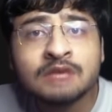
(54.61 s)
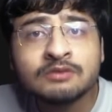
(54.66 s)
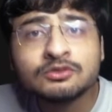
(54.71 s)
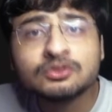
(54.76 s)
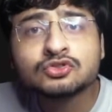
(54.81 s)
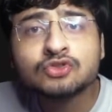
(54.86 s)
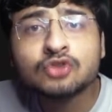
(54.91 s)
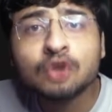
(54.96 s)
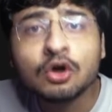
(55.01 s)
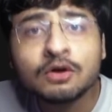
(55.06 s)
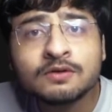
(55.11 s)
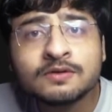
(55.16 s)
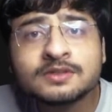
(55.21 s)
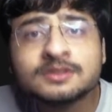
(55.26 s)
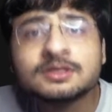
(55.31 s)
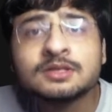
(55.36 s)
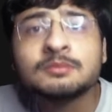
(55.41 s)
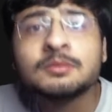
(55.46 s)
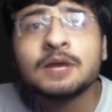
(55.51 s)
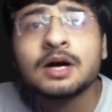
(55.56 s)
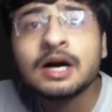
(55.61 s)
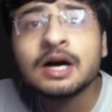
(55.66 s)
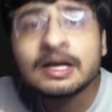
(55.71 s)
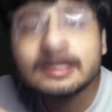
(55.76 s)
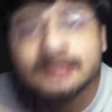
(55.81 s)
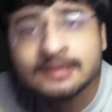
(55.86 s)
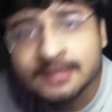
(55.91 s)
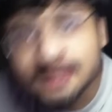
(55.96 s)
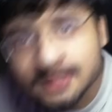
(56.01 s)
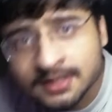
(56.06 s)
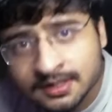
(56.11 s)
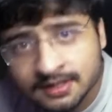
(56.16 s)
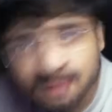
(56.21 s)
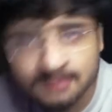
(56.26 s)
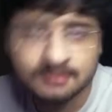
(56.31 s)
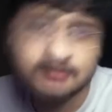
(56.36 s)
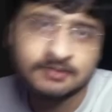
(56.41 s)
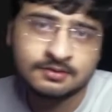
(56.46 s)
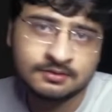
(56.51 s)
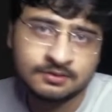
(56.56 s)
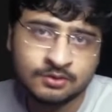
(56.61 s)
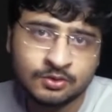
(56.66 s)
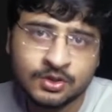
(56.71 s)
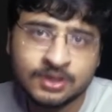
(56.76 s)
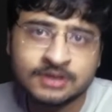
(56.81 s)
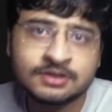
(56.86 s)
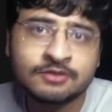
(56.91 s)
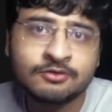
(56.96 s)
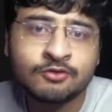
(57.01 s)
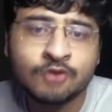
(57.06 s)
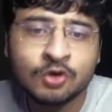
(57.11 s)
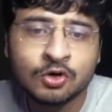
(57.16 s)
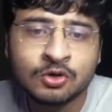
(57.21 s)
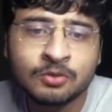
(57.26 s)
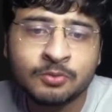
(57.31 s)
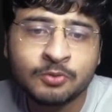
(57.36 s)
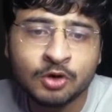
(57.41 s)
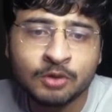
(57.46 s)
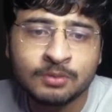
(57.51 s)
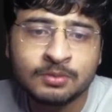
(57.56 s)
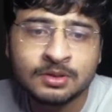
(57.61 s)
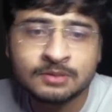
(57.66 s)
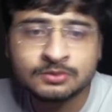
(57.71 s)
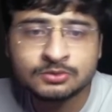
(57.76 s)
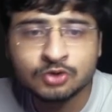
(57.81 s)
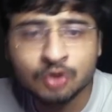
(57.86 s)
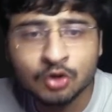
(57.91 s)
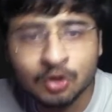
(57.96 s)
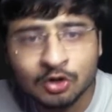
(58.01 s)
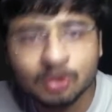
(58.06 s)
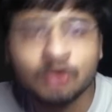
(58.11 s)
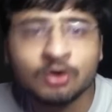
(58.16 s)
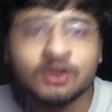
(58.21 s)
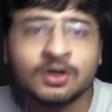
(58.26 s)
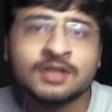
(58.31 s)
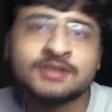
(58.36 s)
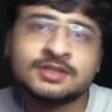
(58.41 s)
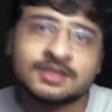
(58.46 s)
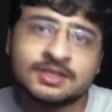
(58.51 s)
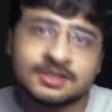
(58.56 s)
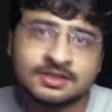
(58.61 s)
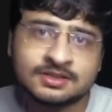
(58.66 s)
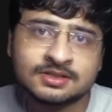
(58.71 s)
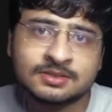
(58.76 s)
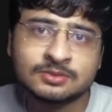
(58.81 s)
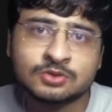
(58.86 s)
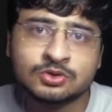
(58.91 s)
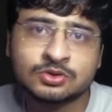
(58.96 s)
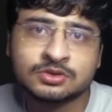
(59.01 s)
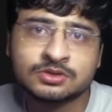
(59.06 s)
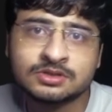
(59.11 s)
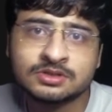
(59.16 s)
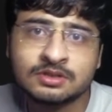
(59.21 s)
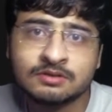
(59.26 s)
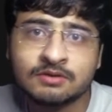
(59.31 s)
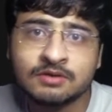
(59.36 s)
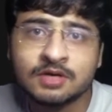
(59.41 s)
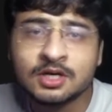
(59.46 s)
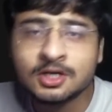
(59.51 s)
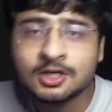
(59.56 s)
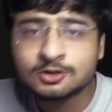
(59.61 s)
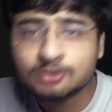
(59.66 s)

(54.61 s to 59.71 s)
we solved some other, you can say, follow problems on longest decreasing subsequence itself.